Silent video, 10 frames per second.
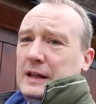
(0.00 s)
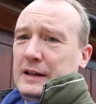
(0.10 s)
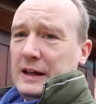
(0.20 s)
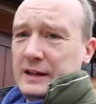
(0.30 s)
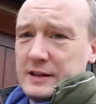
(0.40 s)

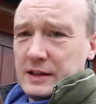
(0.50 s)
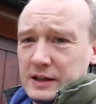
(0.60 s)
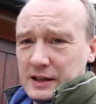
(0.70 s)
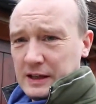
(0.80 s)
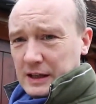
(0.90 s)
This
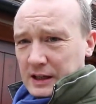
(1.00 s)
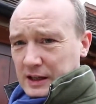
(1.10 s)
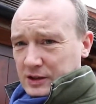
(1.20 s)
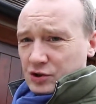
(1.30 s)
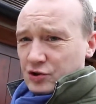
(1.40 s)

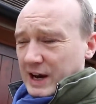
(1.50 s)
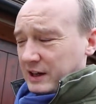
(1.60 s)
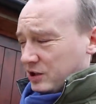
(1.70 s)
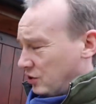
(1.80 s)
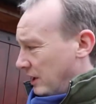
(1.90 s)
is a
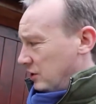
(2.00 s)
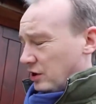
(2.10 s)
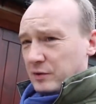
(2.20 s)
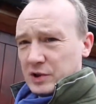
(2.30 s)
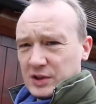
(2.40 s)
drag
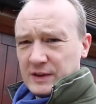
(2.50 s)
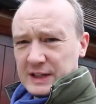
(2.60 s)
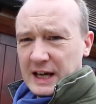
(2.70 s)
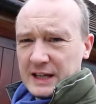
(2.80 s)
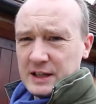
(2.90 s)
stretcher, which is a
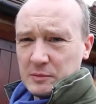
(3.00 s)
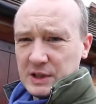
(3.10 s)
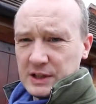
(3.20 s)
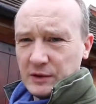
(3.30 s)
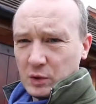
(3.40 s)
fantastic
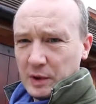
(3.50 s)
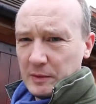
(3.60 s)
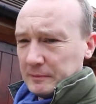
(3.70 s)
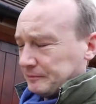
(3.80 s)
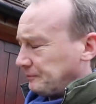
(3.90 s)
piece of
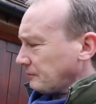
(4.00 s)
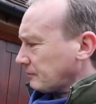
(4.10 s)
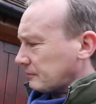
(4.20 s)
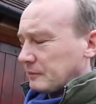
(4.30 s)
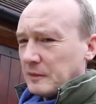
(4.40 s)
equipment
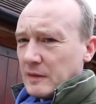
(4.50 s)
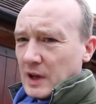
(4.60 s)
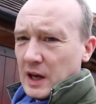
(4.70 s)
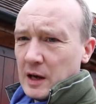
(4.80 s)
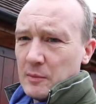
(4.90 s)

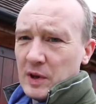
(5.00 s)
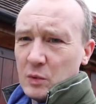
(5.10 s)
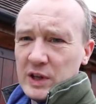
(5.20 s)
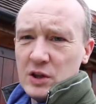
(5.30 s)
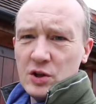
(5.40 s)
that
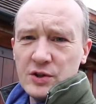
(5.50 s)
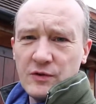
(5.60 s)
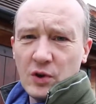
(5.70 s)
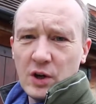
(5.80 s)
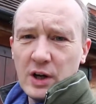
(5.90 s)
we use
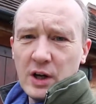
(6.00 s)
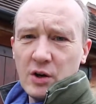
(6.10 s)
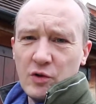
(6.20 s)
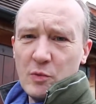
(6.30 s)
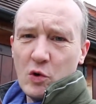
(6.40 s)
for
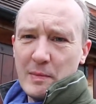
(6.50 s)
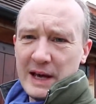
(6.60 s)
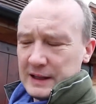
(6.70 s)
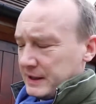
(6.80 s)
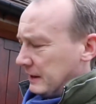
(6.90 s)
remote
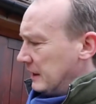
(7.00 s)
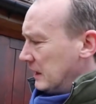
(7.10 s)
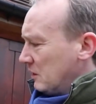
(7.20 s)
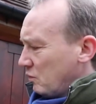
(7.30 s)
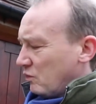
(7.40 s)
medicine.
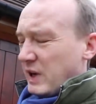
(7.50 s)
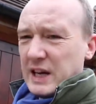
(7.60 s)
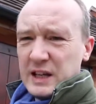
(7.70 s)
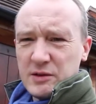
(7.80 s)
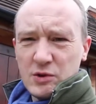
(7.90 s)

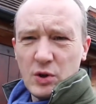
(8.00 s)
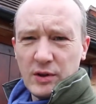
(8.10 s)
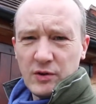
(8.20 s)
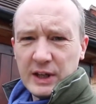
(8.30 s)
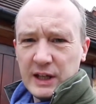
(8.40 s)
Weighs 2 or
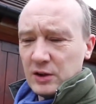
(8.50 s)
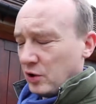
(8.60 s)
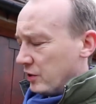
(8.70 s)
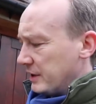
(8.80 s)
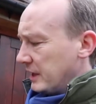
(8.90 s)
3
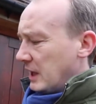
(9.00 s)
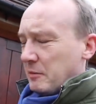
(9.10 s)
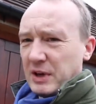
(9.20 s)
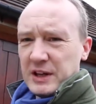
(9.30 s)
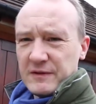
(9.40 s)
kilos,
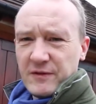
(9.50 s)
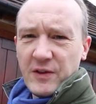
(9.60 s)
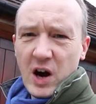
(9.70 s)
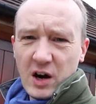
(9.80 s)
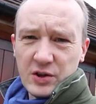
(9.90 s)
but it's
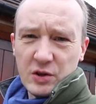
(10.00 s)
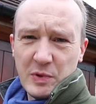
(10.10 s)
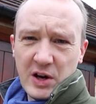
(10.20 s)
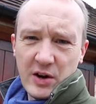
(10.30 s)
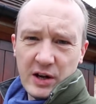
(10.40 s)
far
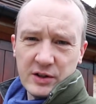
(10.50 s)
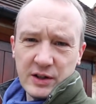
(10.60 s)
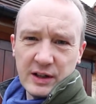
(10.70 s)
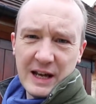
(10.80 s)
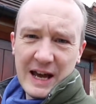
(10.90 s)
superior
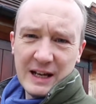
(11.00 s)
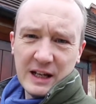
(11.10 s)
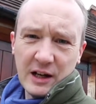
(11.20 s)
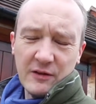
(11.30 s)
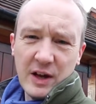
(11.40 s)
to any
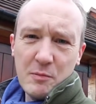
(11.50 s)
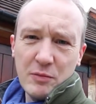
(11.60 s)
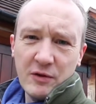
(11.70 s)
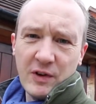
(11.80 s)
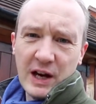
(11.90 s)
kind of
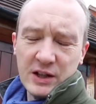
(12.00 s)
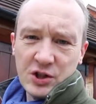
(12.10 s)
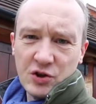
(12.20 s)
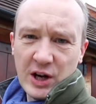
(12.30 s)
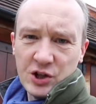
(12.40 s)
improvised
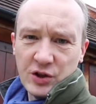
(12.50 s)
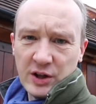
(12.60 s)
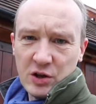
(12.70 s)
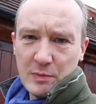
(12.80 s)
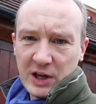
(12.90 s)
stretcher
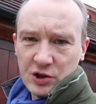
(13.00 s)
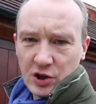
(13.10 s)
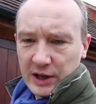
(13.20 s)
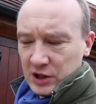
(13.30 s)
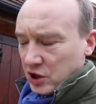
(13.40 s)
that you might
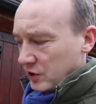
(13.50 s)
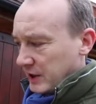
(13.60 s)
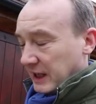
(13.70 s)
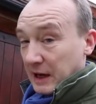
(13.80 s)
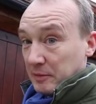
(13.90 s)
try and use
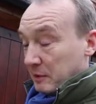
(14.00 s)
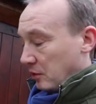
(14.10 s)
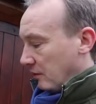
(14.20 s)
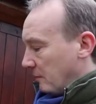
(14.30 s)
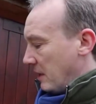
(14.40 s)
to get
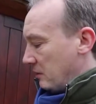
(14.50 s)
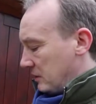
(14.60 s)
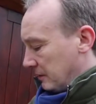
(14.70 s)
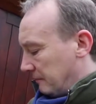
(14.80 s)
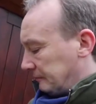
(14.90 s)
people off a
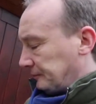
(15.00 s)
mountain.